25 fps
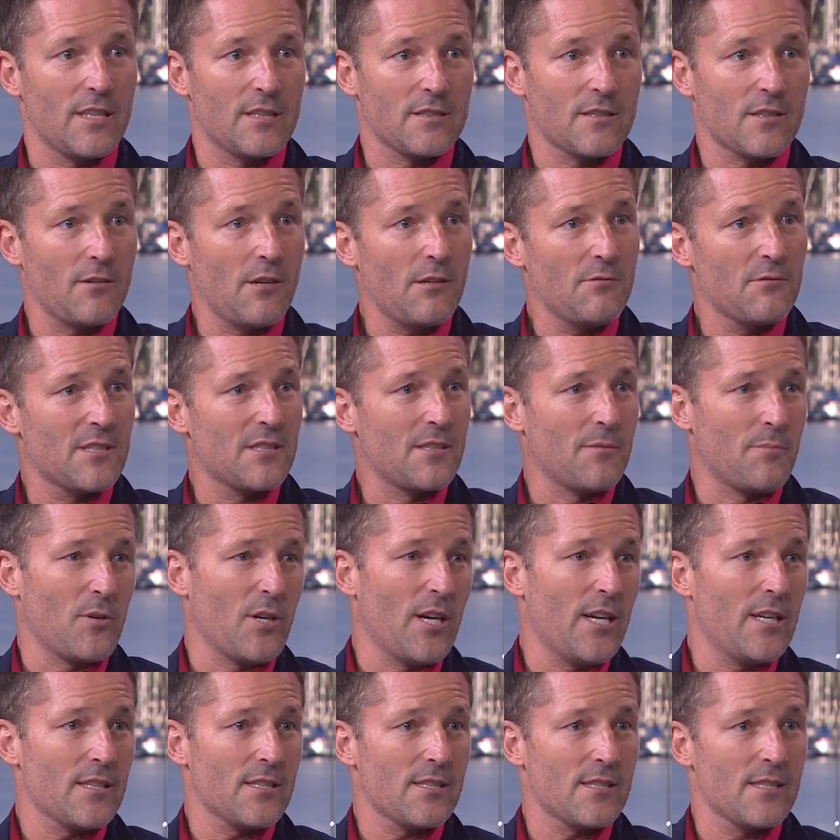And so I was
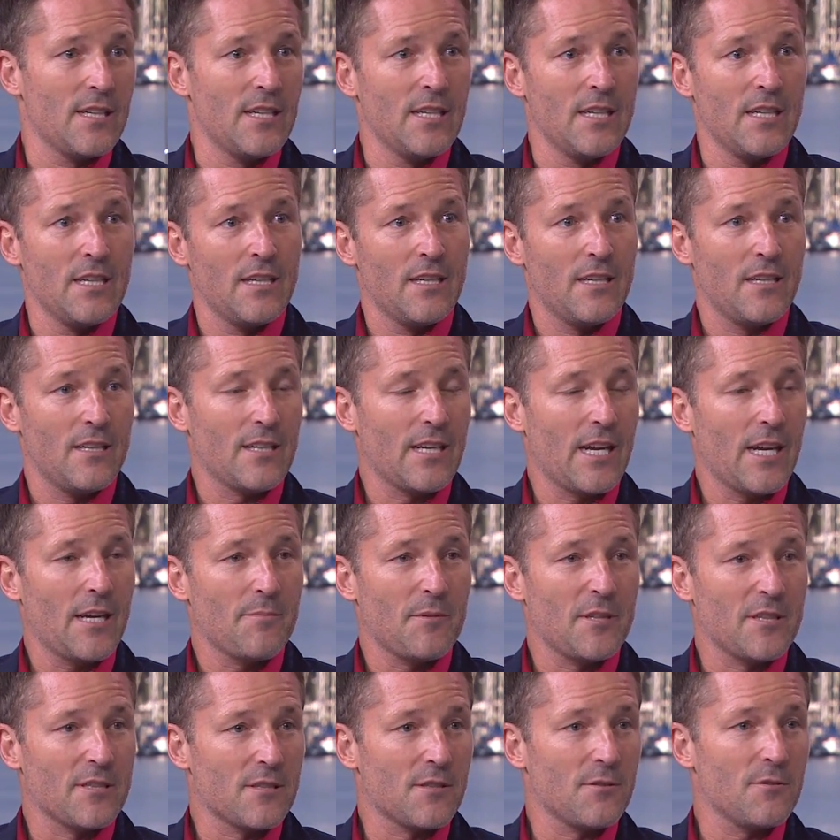depressed,
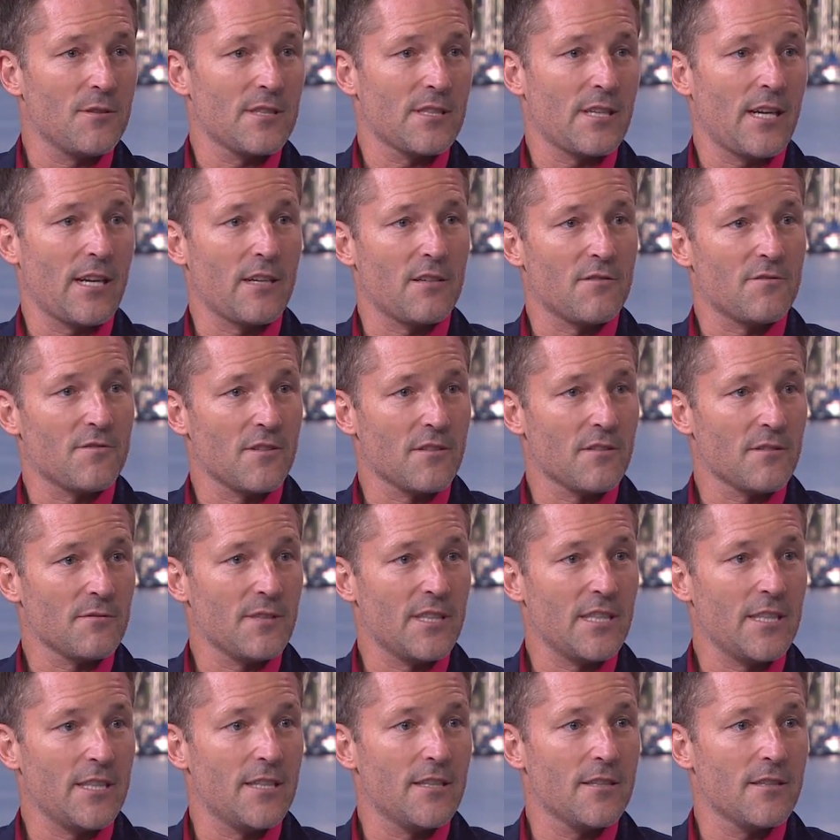unhappy, and suicidal for
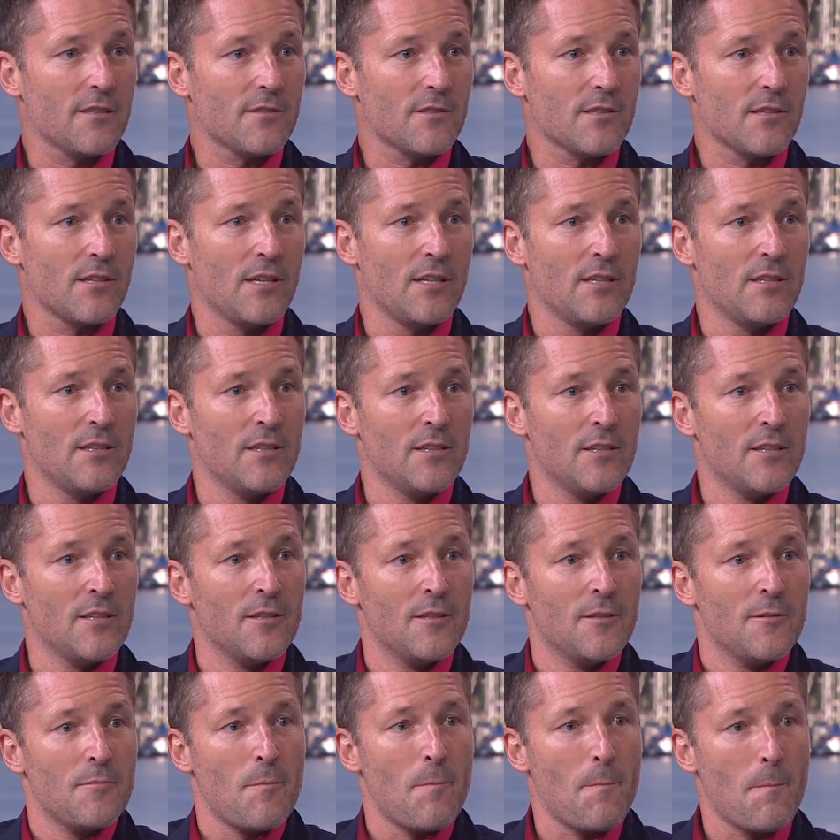three years. Did your
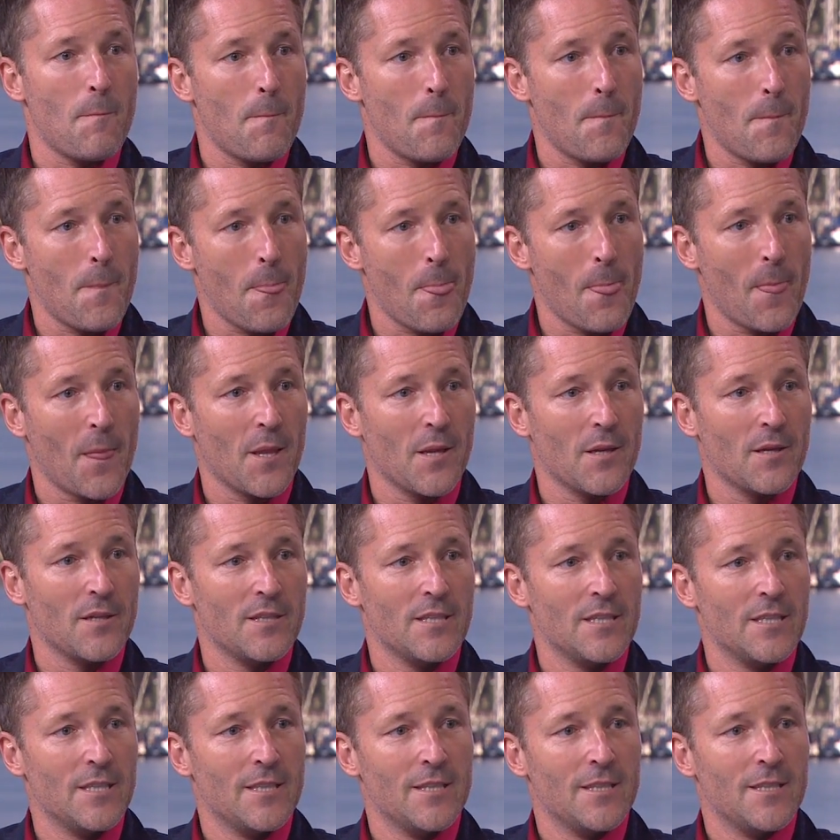girlfriend, did anyone around
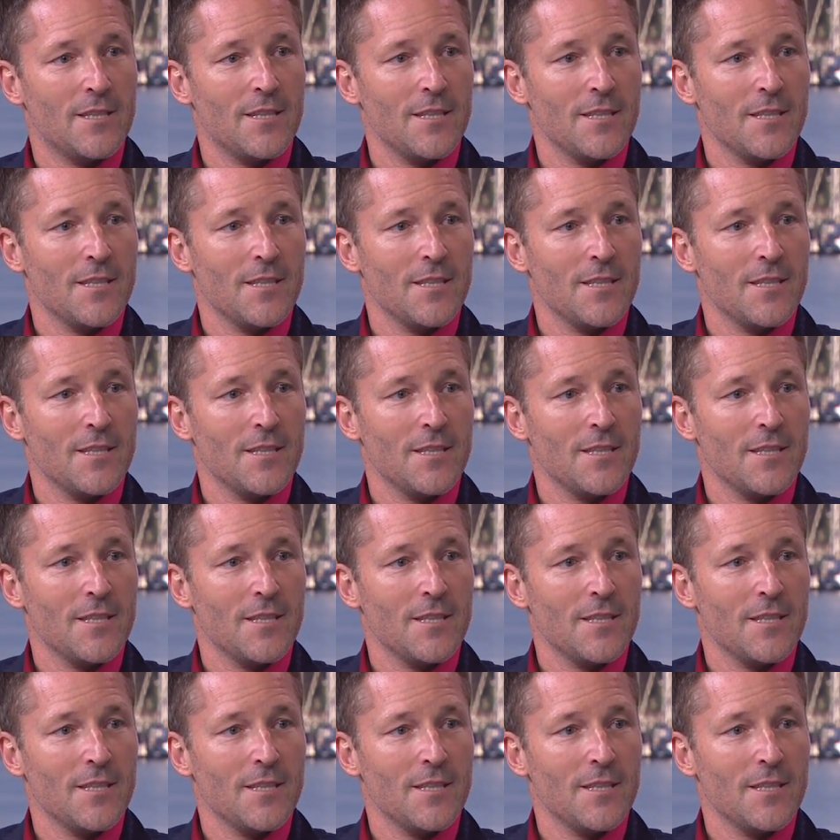you,